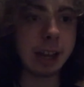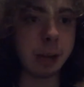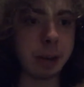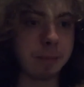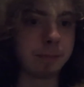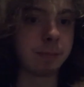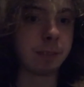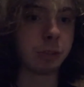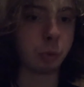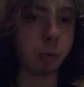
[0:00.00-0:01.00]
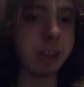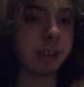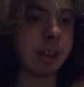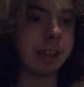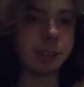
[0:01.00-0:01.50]
Anyway, the
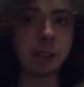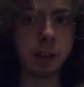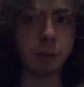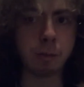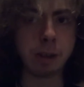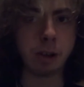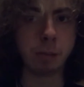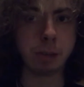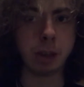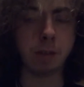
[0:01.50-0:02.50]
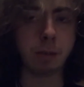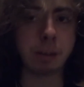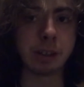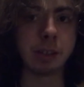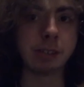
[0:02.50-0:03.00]
week itself may not be over
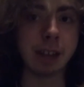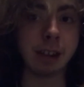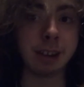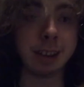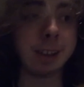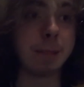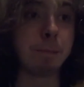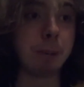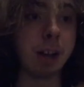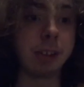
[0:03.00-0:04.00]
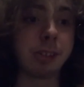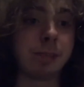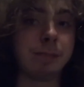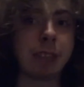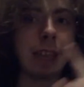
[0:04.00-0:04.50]
because it's Saturday,
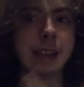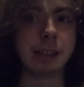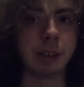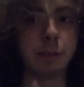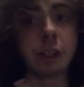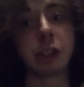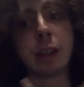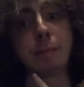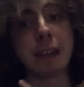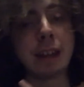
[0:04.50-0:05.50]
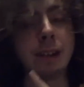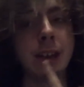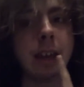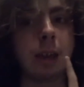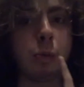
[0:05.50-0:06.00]
but it has officially been
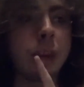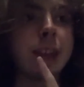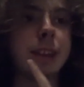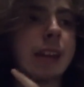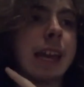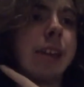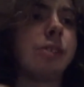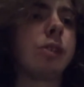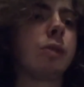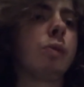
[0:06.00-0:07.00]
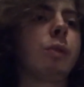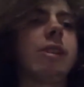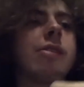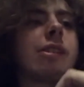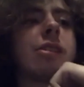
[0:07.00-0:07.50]
a week into
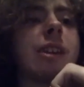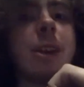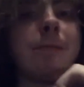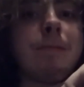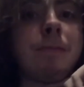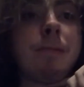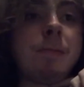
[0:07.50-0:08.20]
2016.